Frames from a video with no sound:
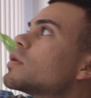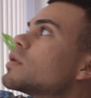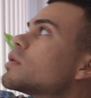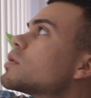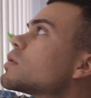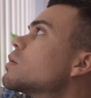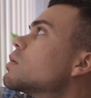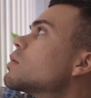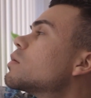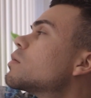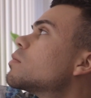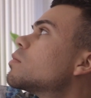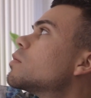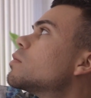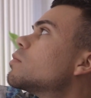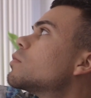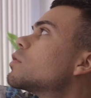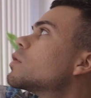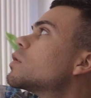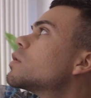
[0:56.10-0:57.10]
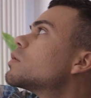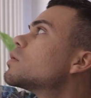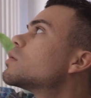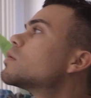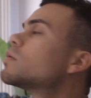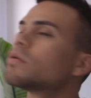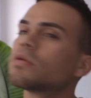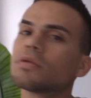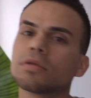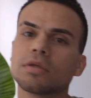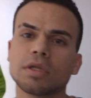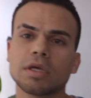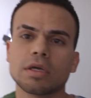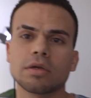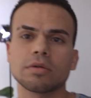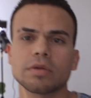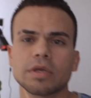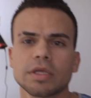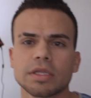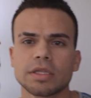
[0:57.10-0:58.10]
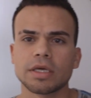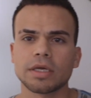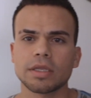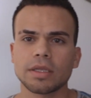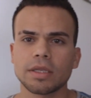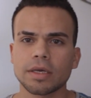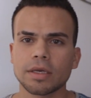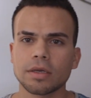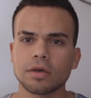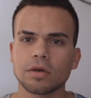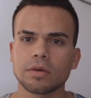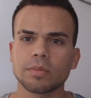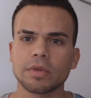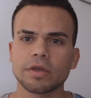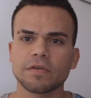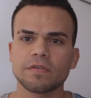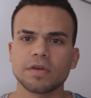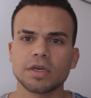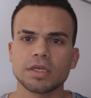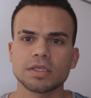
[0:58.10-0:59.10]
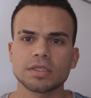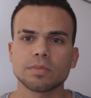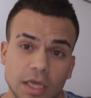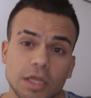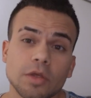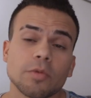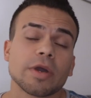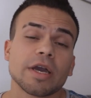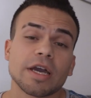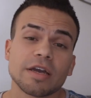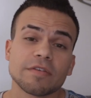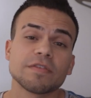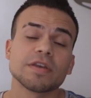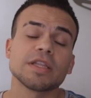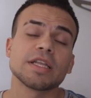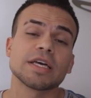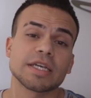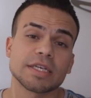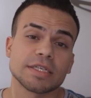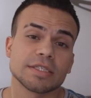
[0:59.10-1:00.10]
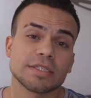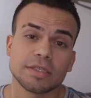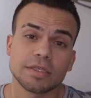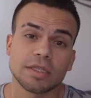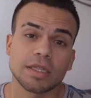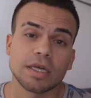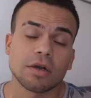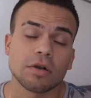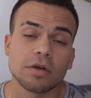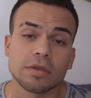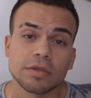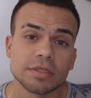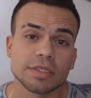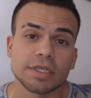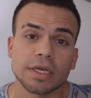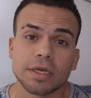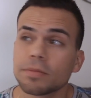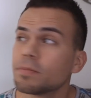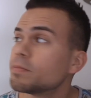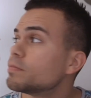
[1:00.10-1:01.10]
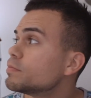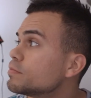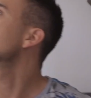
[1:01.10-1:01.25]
this a little bit more so that I don't get that light on my face. Anyway, I feel like I see that all the time.